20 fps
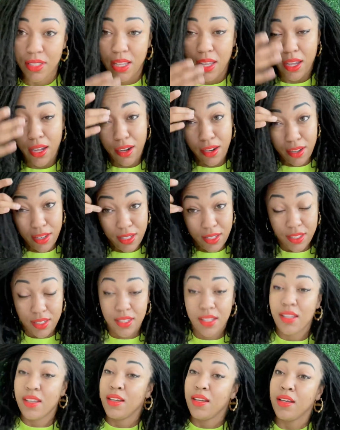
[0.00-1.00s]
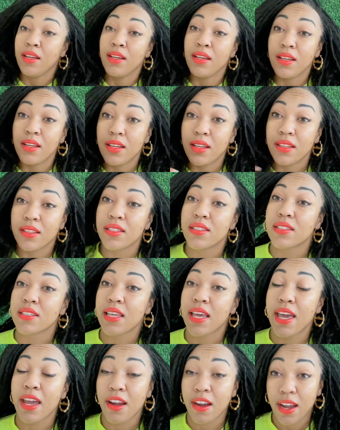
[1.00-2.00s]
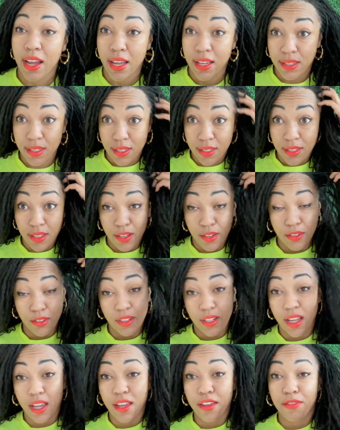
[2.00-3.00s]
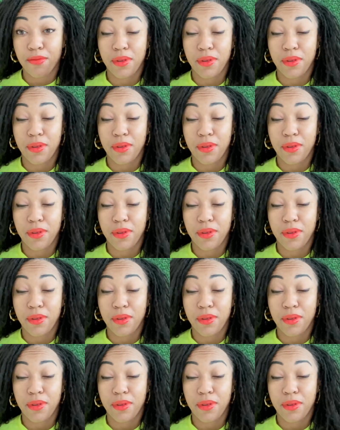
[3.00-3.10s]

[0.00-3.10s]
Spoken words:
hair has its own life.